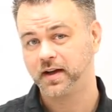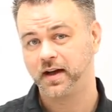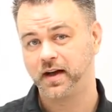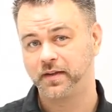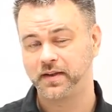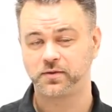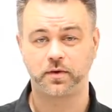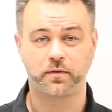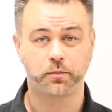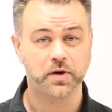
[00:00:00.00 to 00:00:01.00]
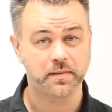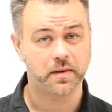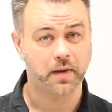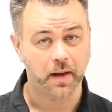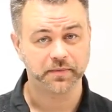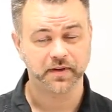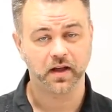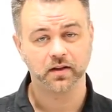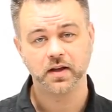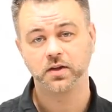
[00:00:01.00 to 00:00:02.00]
uh, that's sort of a premium
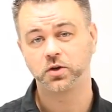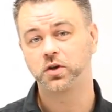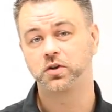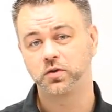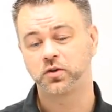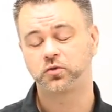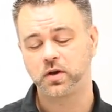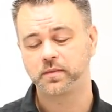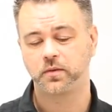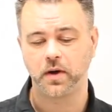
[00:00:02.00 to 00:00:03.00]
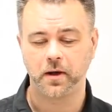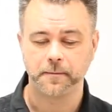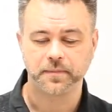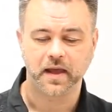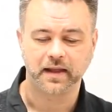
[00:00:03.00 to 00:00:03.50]
upsell, you're going to do extremely well.